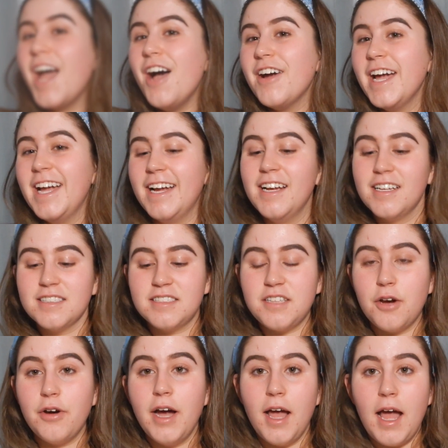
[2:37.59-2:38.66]
Okay,
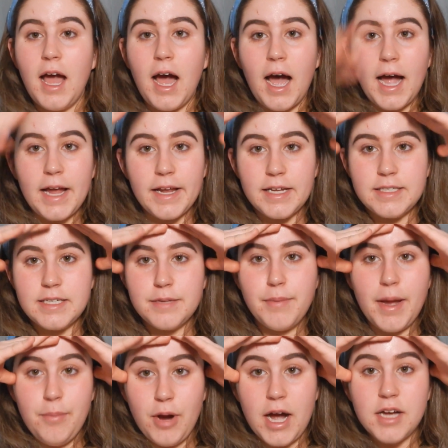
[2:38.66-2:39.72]
so I did
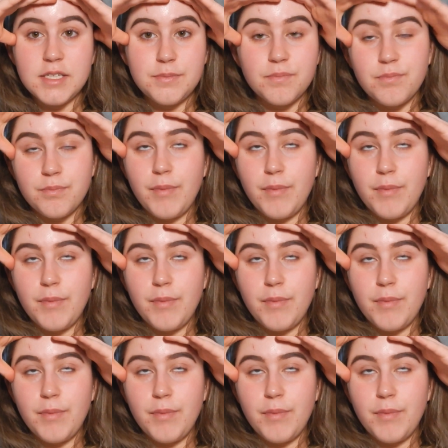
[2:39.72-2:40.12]
my brows.